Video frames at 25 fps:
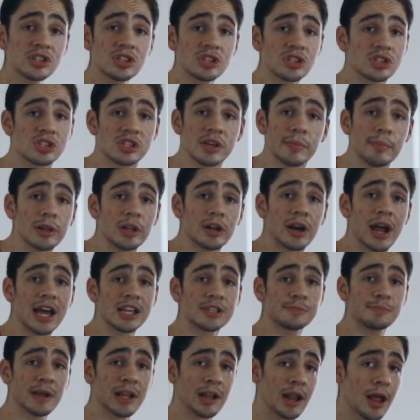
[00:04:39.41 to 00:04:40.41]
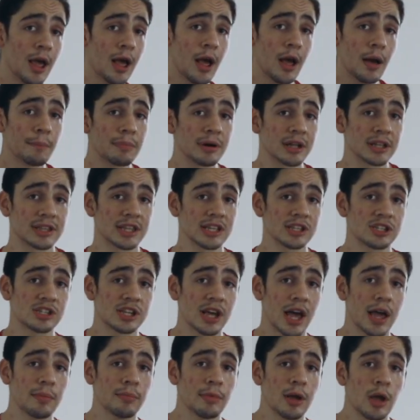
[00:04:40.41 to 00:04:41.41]
it's a similar aspect, but this
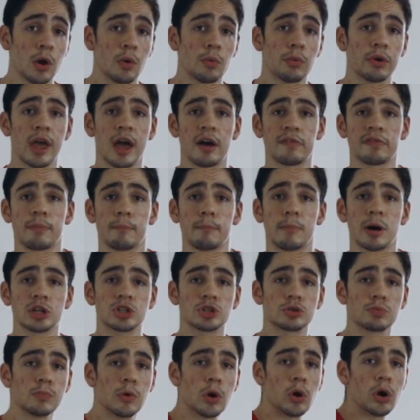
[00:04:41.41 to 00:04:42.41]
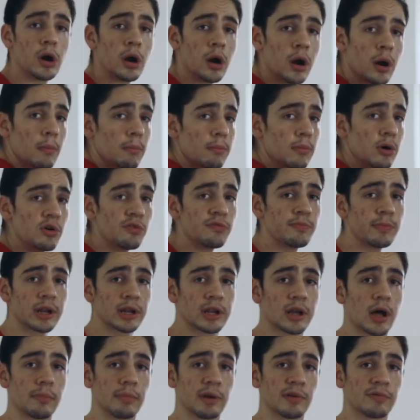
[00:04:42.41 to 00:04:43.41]
time we have much more
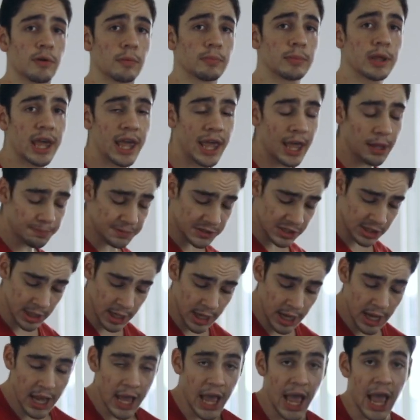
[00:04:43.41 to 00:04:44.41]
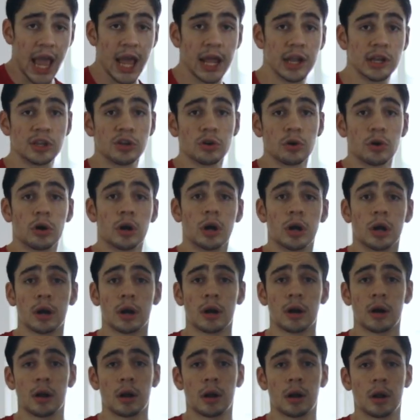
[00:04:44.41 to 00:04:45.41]
movement coming from the hips and your
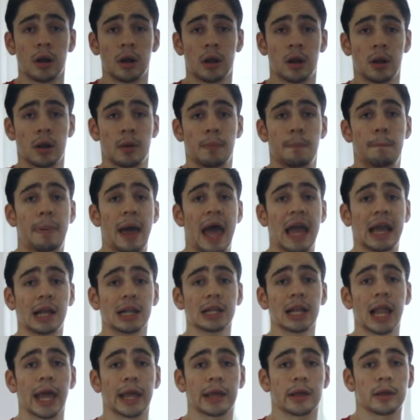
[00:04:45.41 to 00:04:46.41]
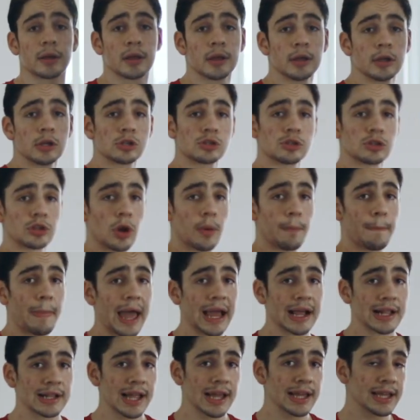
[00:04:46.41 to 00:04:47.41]
back leg. So your
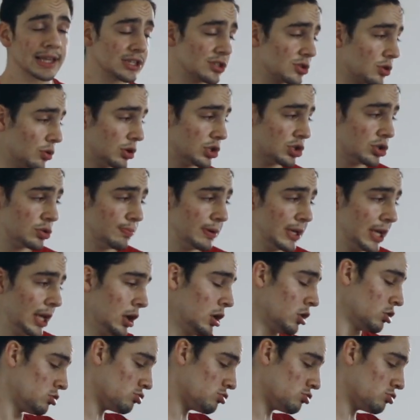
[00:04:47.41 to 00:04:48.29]
back leg is going to be